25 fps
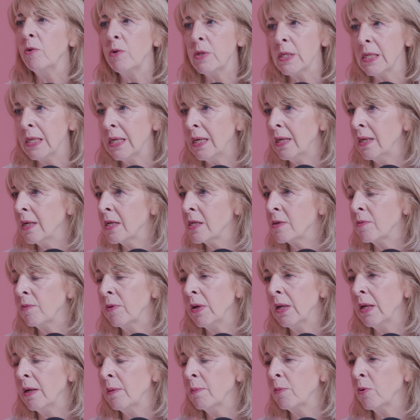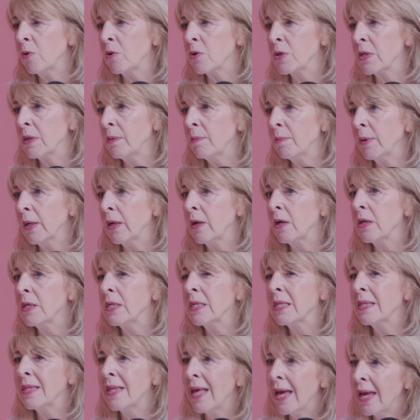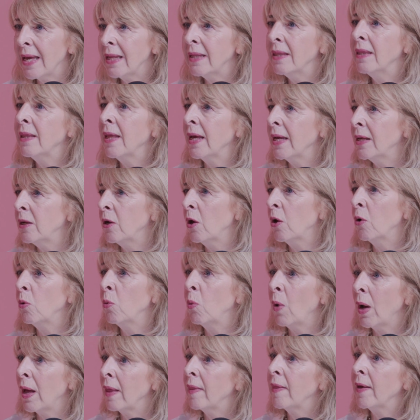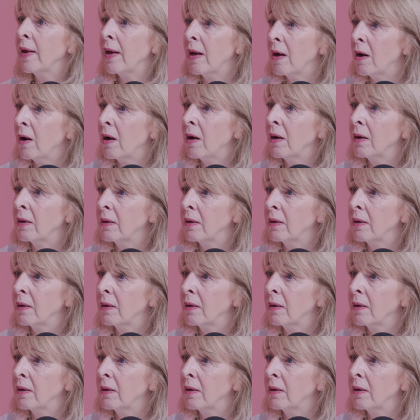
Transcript: routine is really important because then they know where they are.